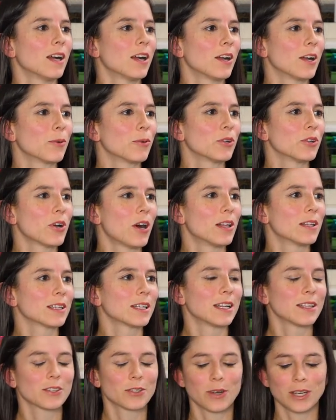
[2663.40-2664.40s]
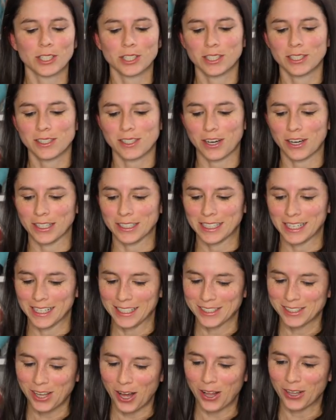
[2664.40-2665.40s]
All right, were you calling it on the questions? All right,
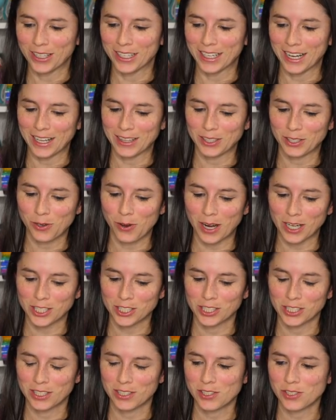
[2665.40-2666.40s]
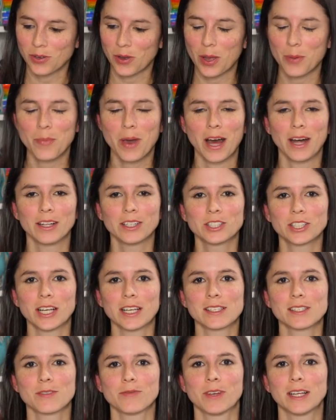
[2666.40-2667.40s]
Danny's calling it on the questions. So I
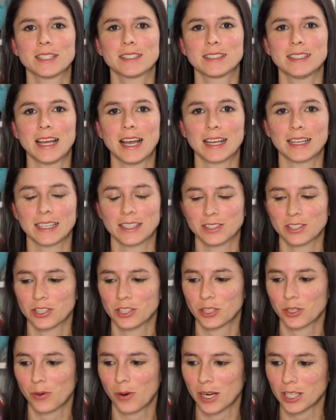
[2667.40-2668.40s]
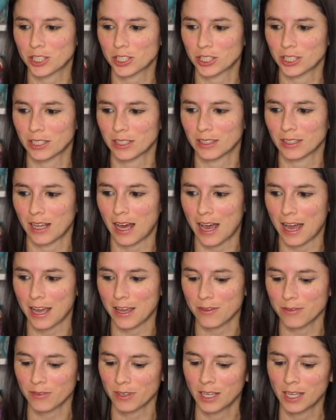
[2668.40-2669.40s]
apologize if I did not get to your question
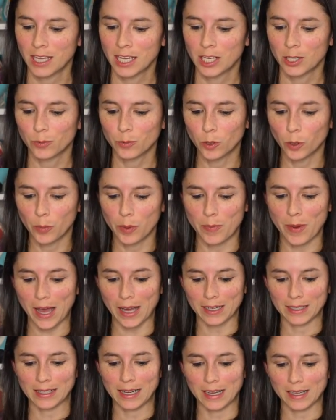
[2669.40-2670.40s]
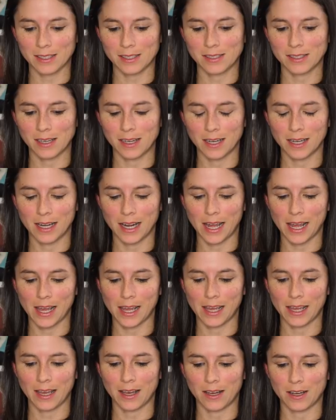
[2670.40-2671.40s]
live. We'll be back next
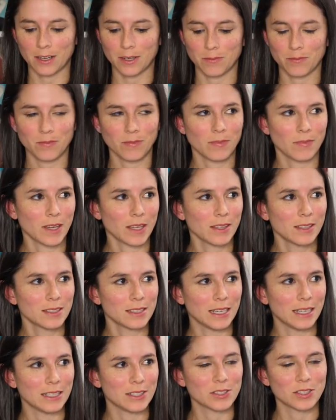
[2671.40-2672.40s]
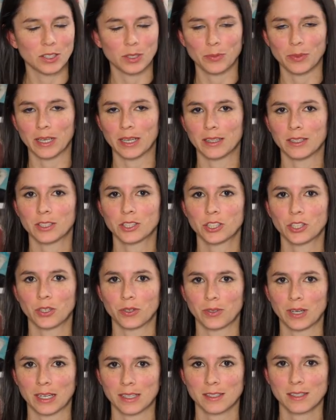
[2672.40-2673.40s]
Sunday. Um, I think Danny's going to be on the
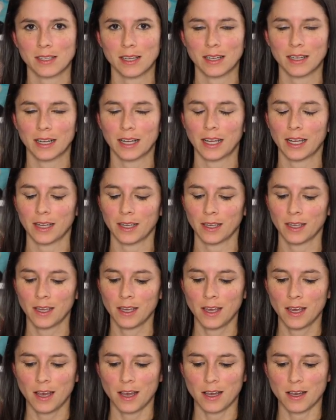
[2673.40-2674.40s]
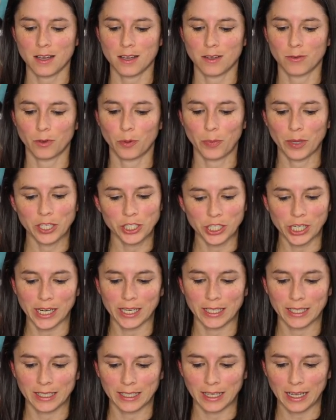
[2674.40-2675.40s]
show next Sunday. Uh, we'll be
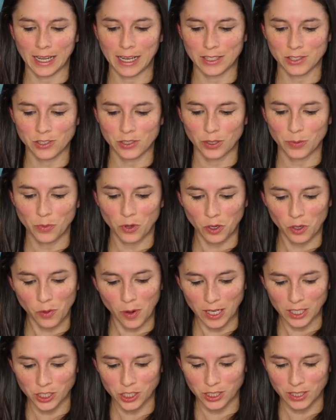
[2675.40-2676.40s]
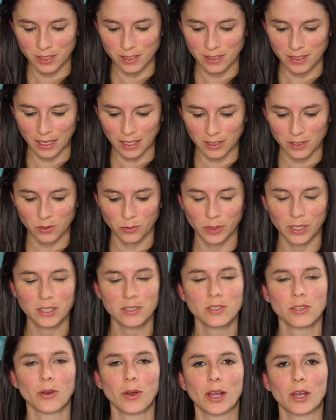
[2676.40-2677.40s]
chatting and answering more questions next
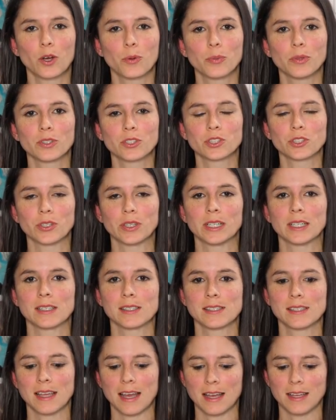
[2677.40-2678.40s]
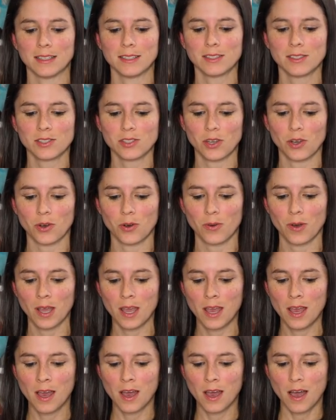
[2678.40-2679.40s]
week, so I hope you'll join us then. So,
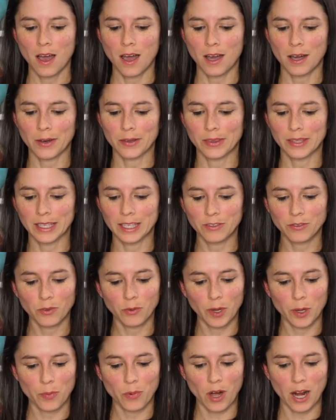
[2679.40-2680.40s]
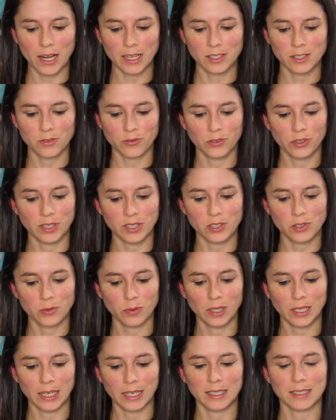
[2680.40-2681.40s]
uh, the giveaway prize for this
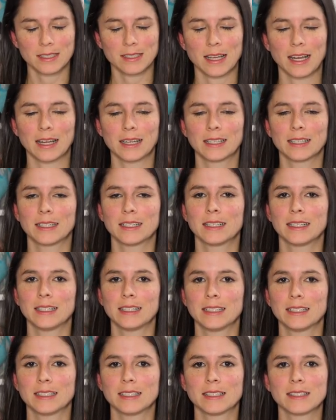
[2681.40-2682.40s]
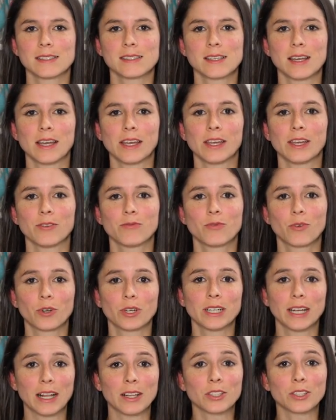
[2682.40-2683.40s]
week I decided is a
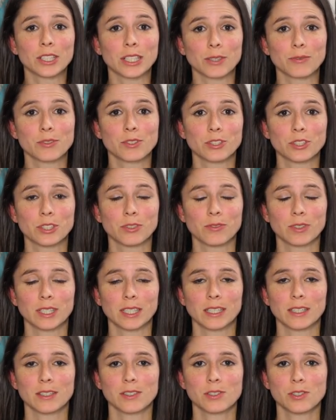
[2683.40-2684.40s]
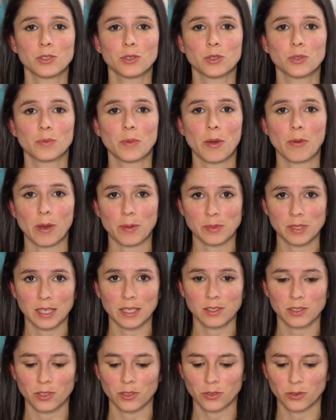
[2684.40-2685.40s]
$40 gift certificate to my
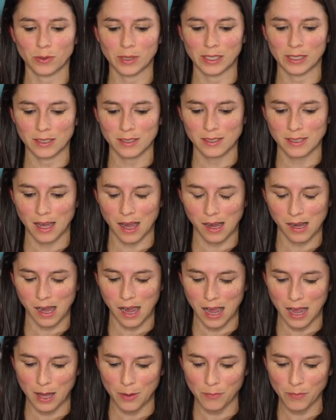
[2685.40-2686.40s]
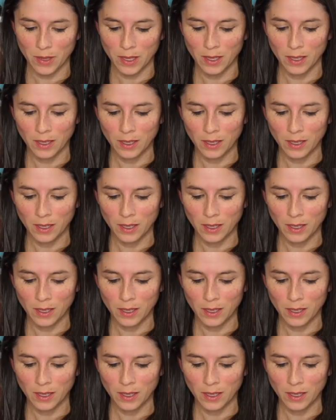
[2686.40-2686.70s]
website, sewsweetness.com.